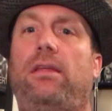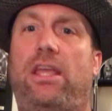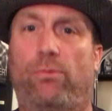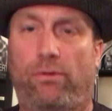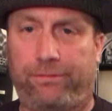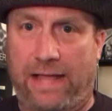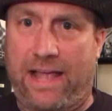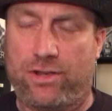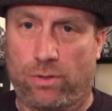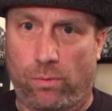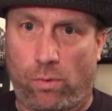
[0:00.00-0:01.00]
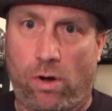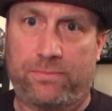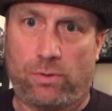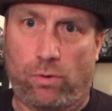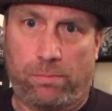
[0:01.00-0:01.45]
it will flatten your
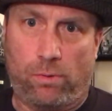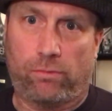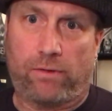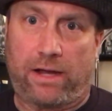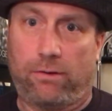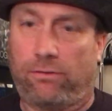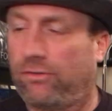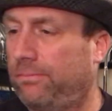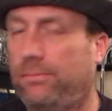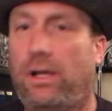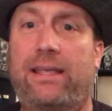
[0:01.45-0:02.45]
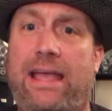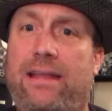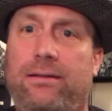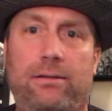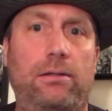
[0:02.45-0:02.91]
warped or bowed records.
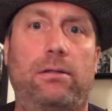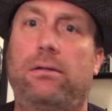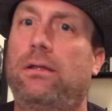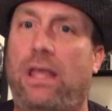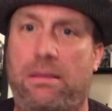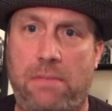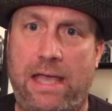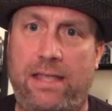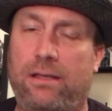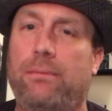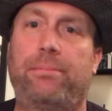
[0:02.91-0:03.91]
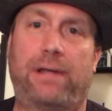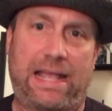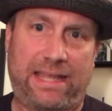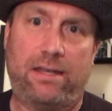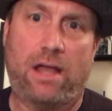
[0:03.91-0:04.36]
Again, it may, but
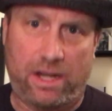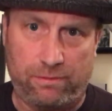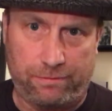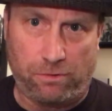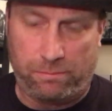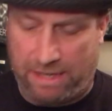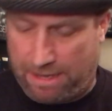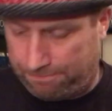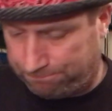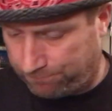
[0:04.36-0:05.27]
I cannot confirm that.